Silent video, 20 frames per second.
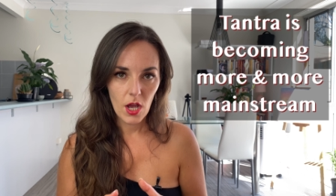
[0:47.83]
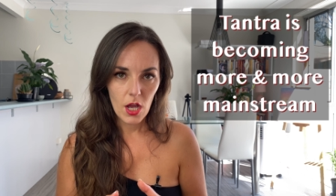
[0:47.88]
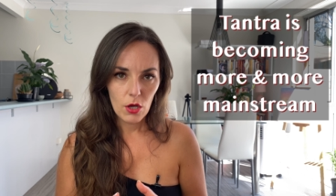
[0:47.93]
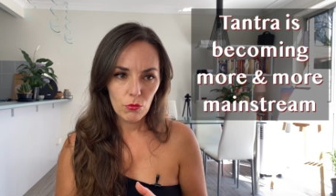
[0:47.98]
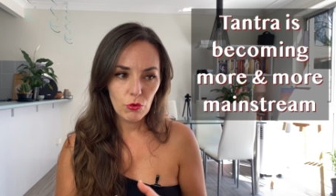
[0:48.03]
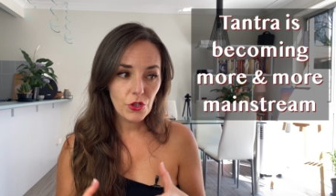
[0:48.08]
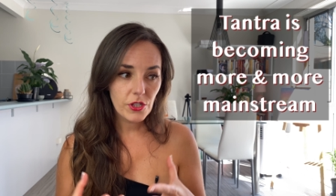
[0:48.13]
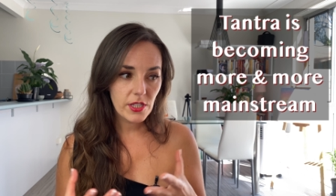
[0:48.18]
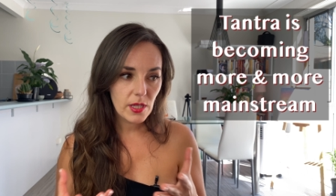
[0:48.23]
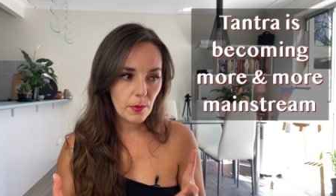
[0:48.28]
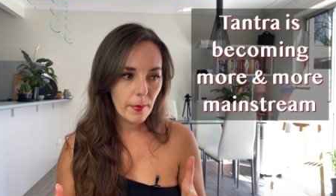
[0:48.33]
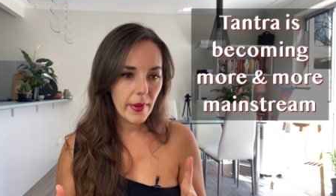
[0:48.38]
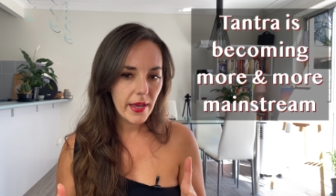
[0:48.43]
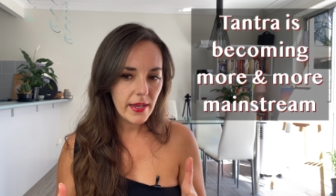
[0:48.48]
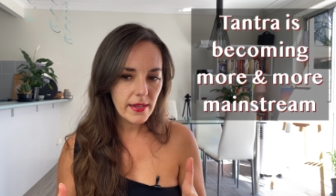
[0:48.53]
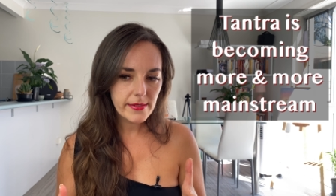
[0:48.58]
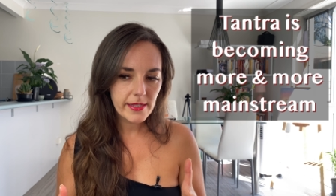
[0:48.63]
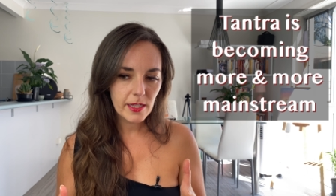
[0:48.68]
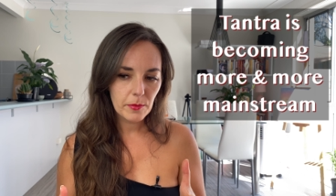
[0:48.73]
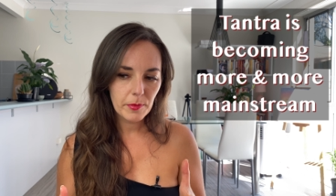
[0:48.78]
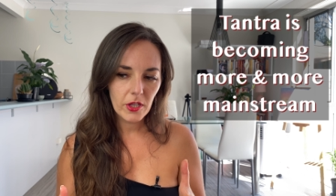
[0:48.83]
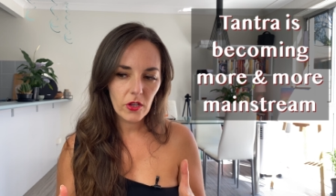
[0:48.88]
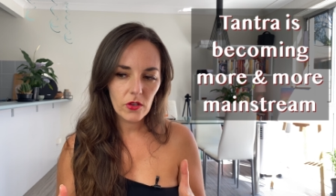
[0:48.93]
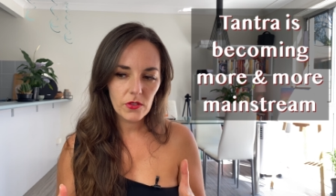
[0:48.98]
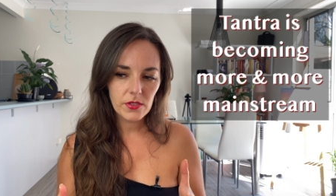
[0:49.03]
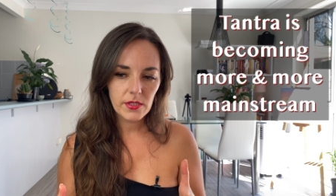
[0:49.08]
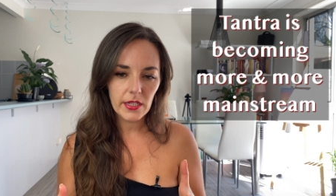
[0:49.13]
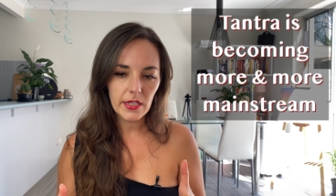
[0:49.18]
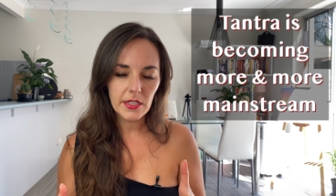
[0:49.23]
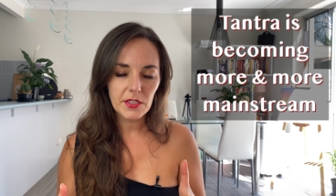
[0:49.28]
which is amazing
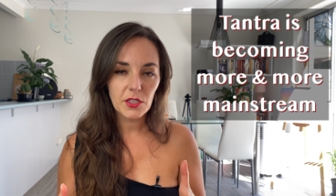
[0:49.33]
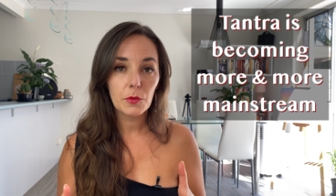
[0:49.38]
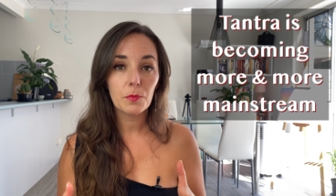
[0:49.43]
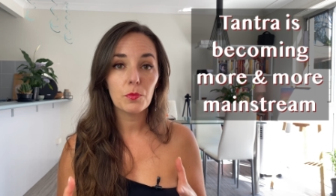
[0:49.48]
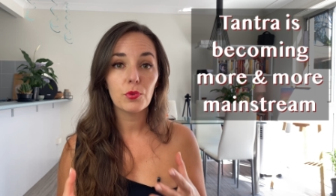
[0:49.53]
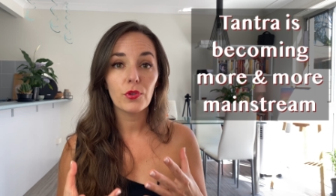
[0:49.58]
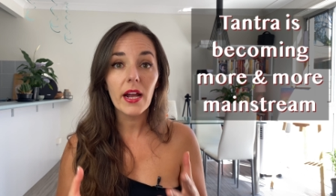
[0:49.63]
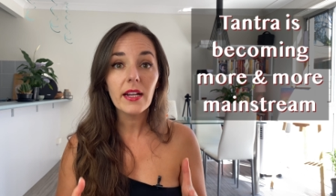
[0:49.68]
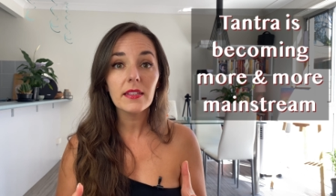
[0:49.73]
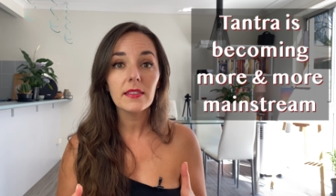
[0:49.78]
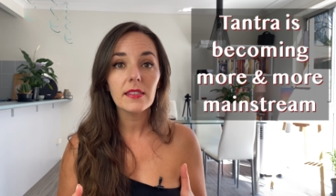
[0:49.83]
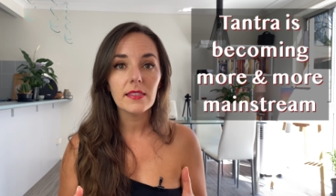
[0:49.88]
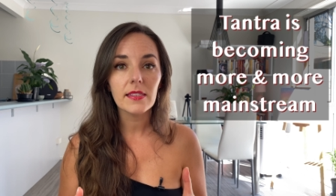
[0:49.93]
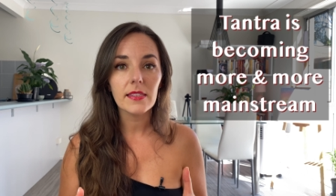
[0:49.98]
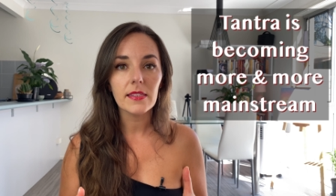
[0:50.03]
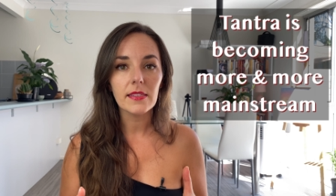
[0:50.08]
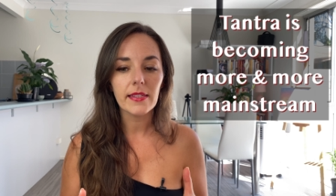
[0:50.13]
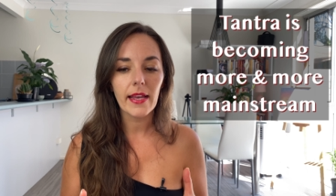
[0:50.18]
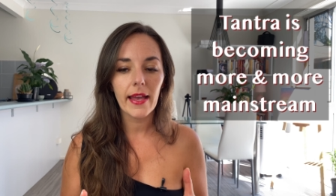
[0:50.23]
because its practices